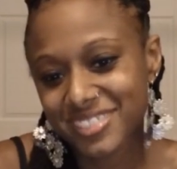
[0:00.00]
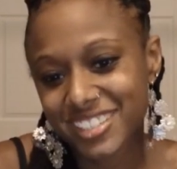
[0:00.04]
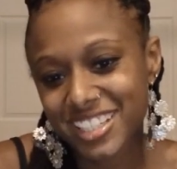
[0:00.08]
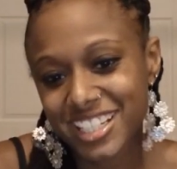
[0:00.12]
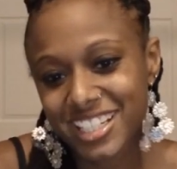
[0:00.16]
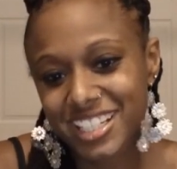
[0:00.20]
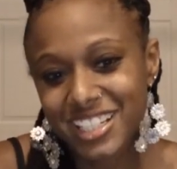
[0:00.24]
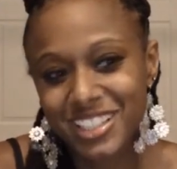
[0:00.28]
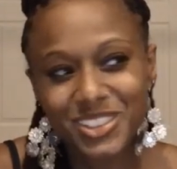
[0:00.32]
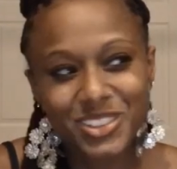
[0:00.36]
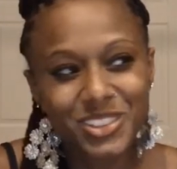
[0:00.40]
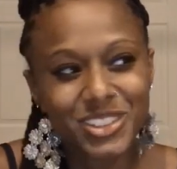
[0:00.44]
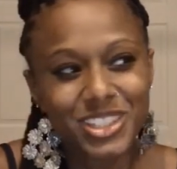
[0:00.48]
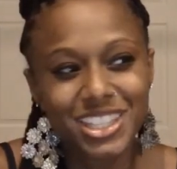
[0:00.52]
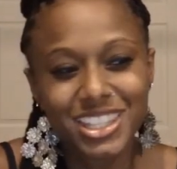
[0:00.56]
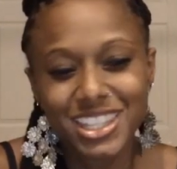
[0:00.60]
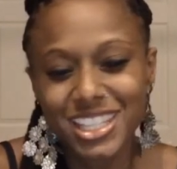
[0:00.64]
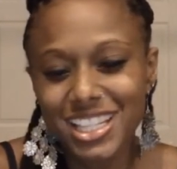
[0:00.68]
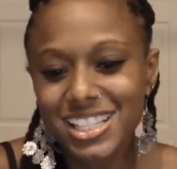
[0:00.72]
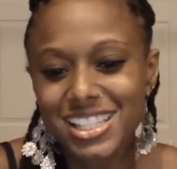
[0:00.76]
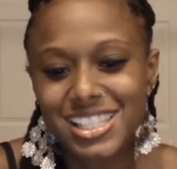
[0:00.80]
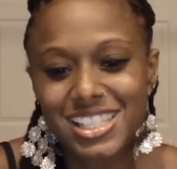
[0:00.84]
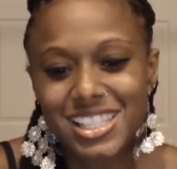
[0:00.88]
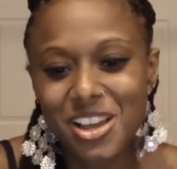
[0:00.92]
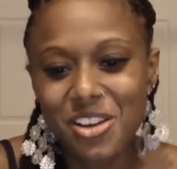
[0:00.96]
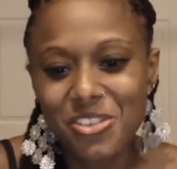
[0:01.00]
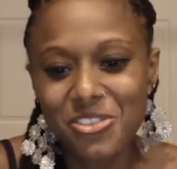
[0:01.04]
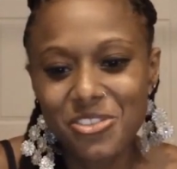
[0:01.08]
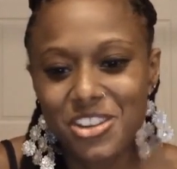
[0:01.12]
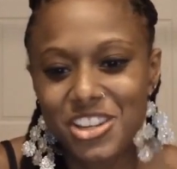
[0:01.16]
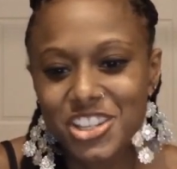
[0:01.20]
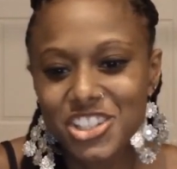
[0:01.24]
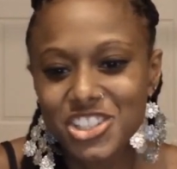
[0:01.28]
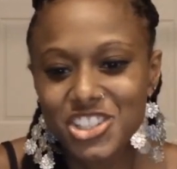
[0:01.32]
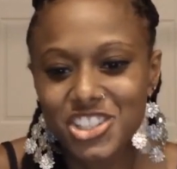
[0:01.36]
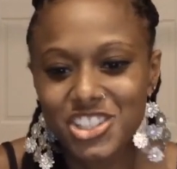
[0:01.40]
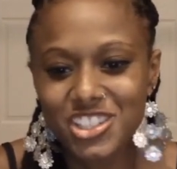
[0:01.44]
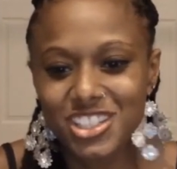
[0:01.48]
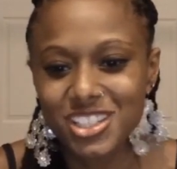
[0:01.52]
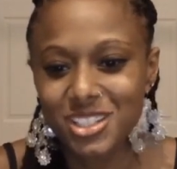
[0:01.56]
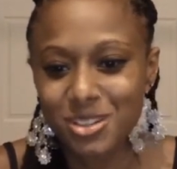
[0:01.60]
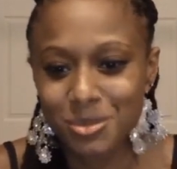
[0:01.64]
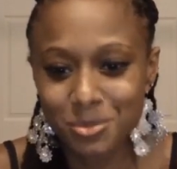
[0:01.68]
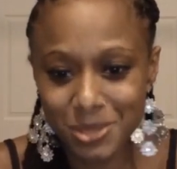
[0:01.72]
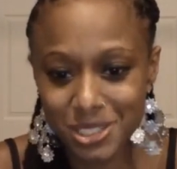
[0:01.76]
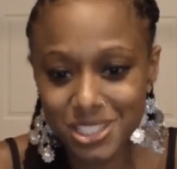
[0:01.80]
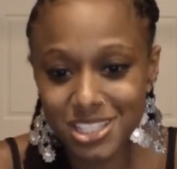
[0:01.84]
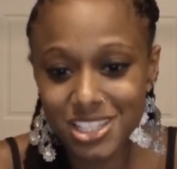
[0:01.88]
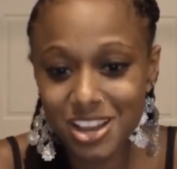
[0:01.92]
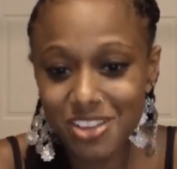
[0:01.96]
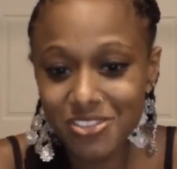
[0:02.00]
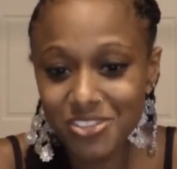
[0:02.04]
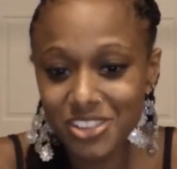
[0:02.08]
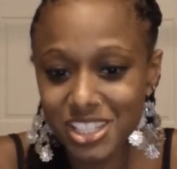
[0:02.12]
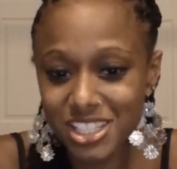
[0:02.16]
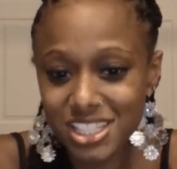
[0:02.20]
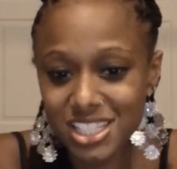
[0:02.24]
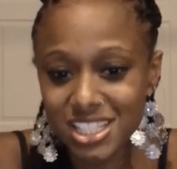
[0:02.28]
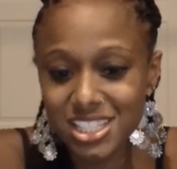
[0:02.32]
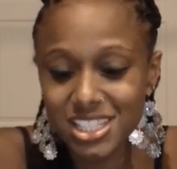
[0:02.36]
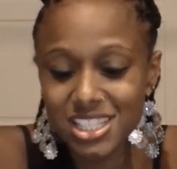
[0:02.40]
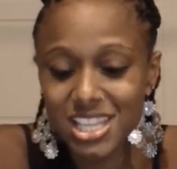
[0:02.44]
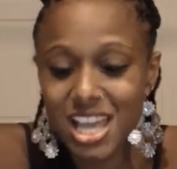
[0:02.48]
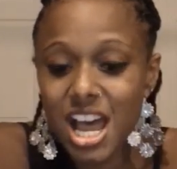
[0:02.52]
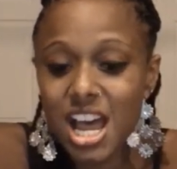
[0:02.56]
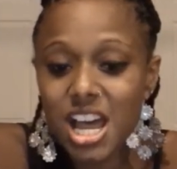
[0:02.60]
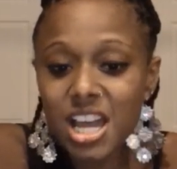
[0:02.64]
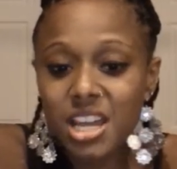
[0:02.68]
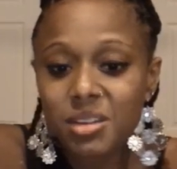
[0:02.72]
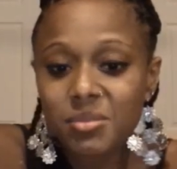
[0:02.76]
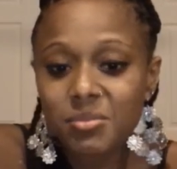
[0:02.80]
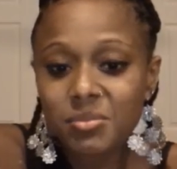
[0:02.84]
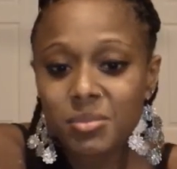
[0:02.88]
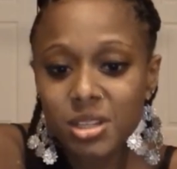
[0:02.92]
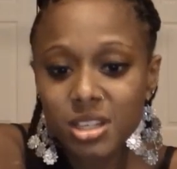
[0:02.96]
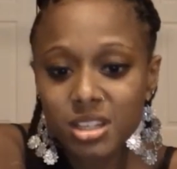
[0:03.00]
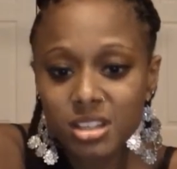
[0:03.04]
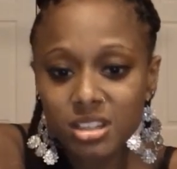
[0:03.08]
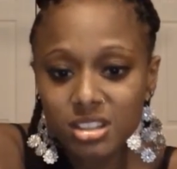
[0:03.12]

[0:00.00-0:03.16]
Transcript: And I know that that's selfish. It'll be selfless in time,